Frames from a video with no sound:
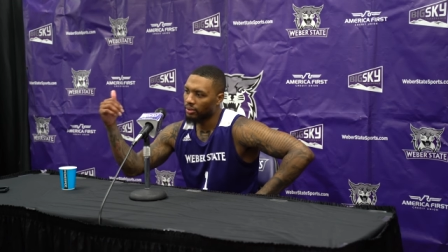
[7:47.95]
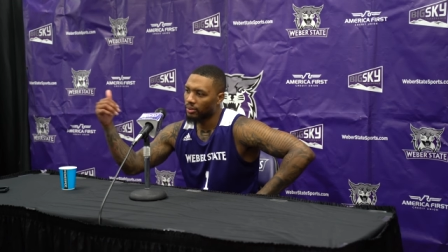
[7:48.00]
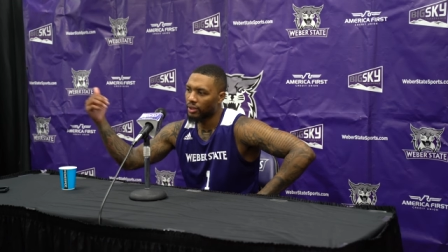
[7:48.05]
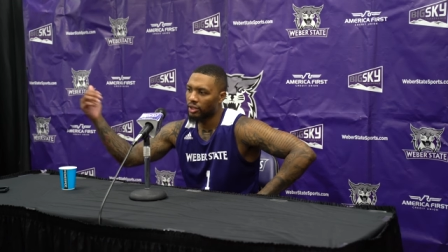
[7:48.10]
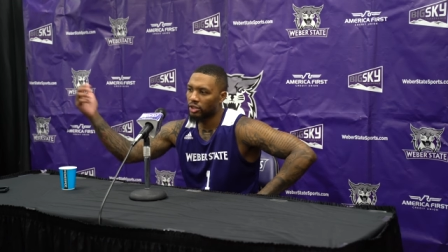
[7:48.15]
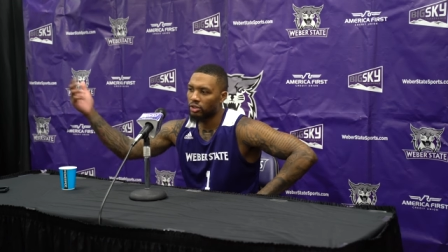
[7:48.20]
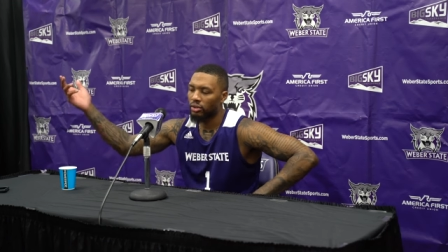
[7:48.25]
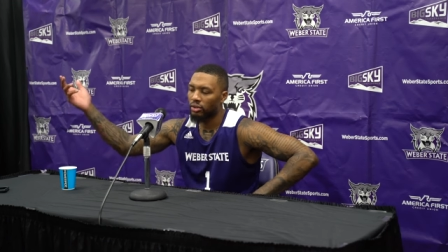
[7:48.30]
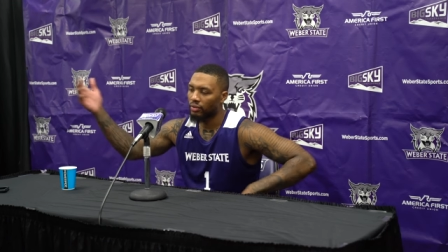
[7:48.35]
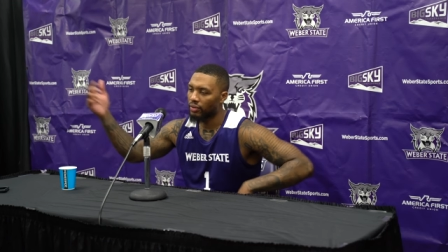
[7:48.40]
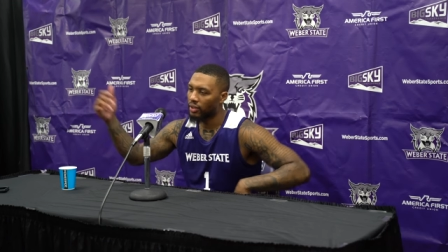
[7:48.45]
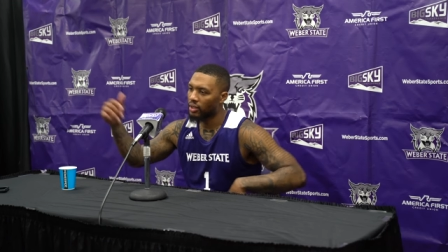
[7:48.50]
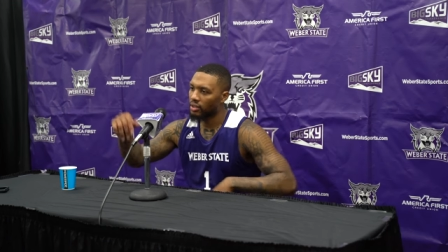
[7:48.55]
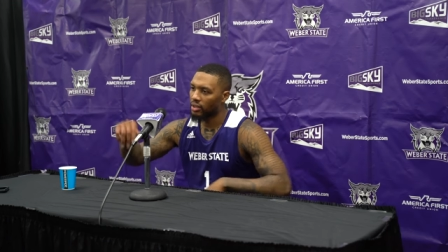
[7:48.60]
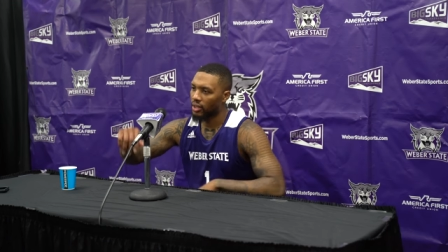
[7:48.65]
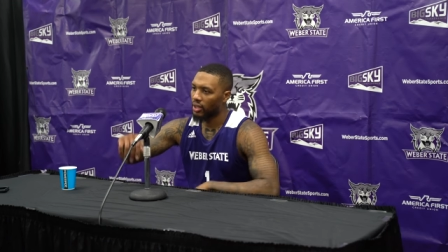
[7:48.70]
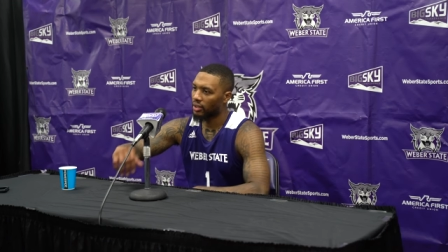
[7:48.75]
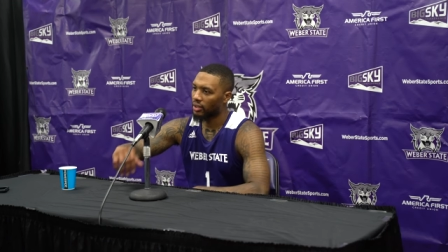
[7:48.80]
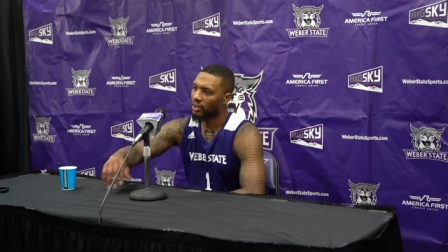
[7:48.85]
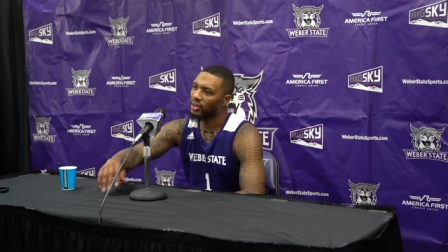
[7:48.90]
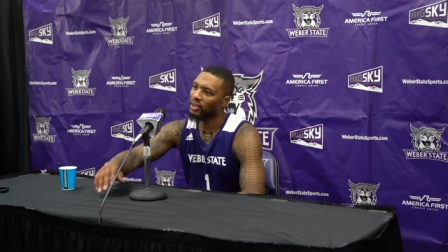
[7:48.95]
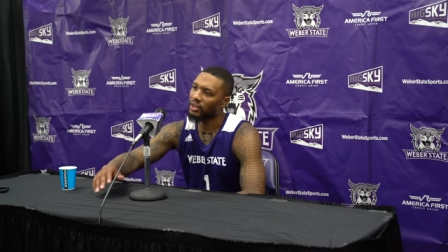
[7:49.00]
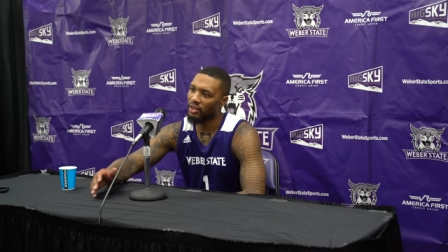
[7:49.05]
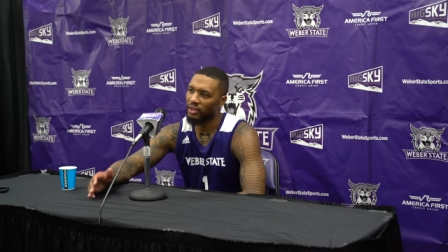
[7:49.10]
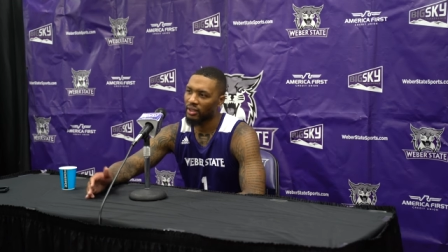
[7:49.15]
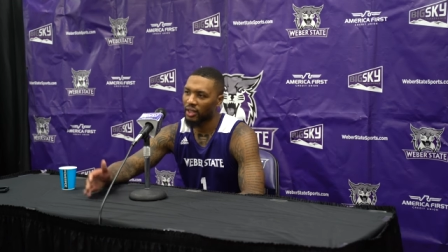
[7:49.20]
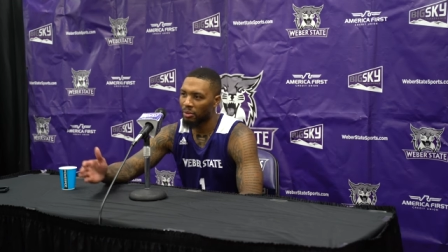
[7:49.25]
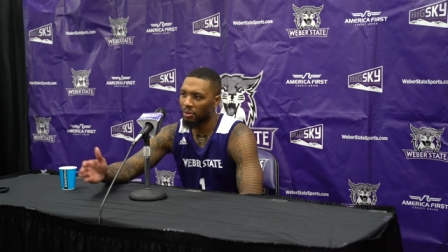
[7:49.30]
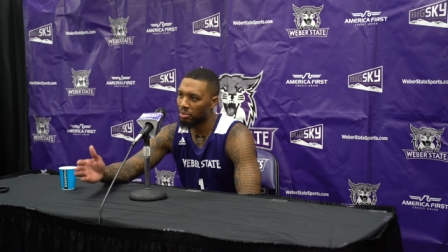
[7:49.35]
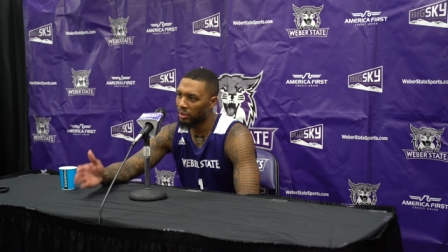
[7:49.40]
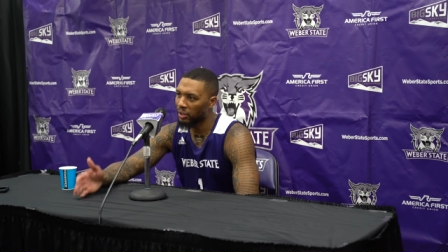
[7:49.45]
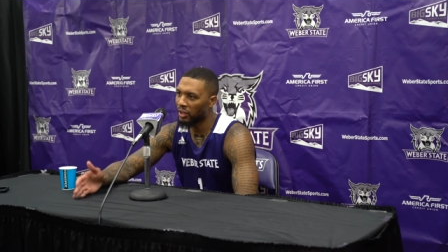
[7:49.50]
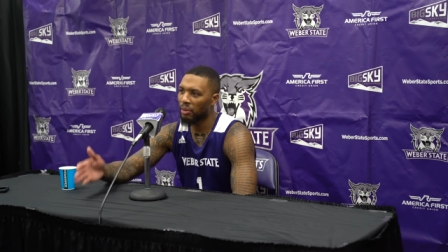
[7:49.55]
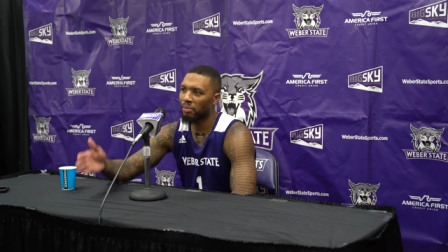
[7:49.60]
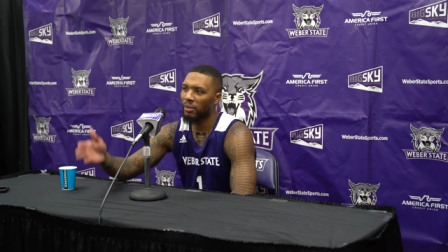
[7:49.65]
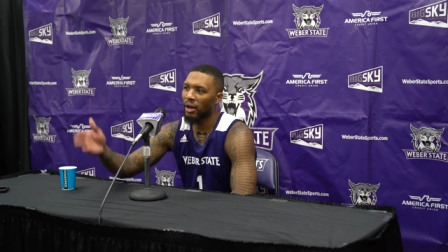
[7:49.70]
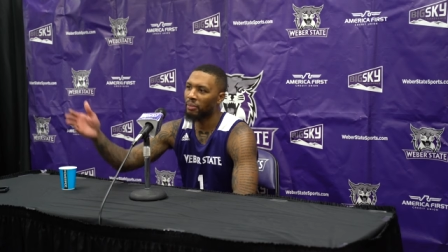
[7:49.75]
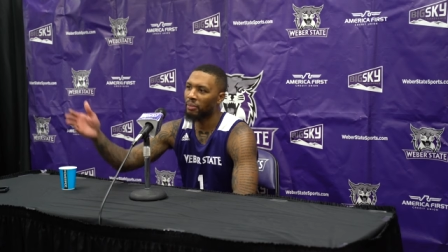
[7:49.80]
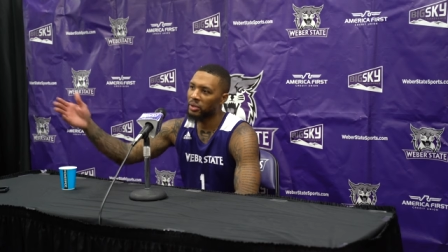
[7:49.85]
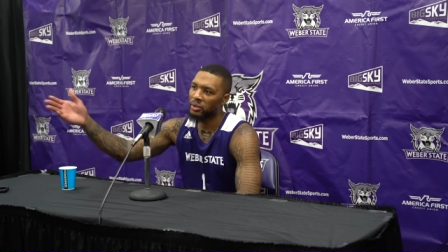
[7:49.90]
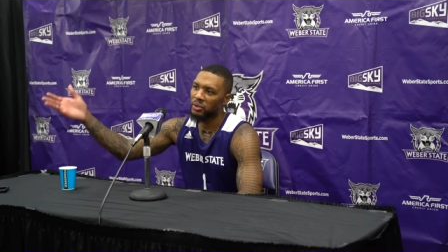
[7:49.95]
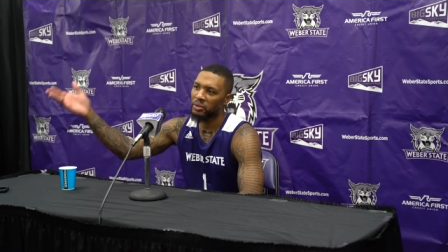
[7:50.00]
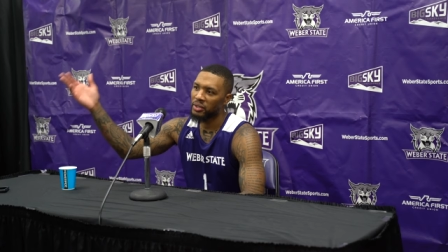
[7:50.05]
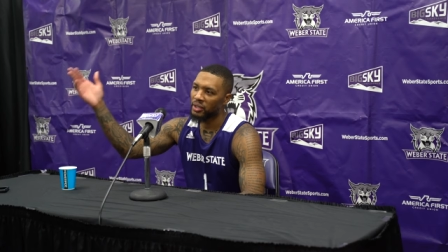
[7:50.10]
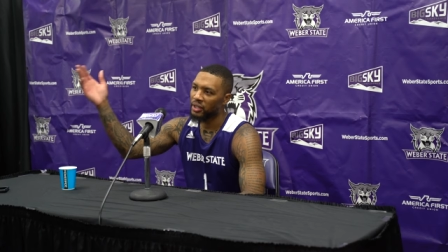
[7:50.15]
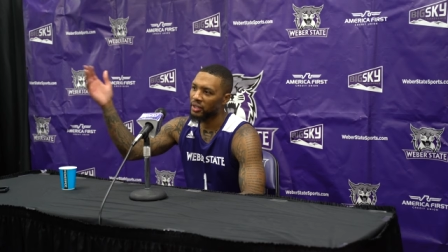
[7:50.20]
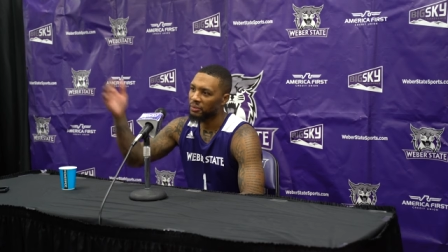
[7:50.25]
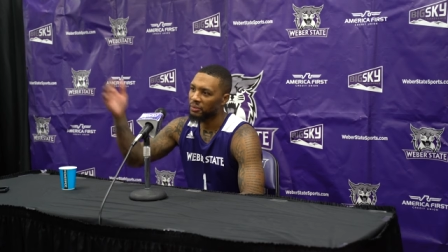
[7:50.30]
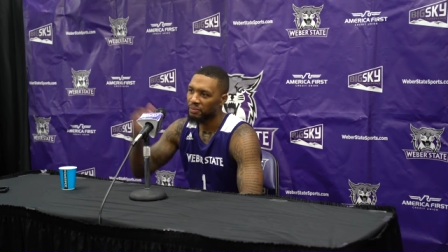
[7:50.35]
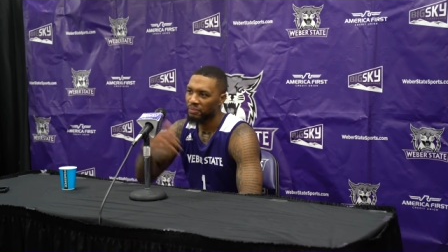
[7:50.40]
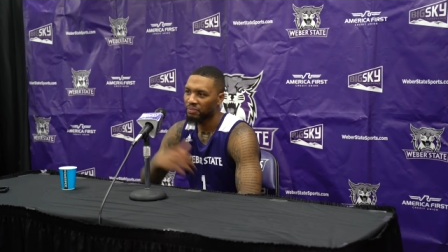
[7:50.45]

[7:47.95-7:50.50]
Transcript: we do events like this and they're playing my music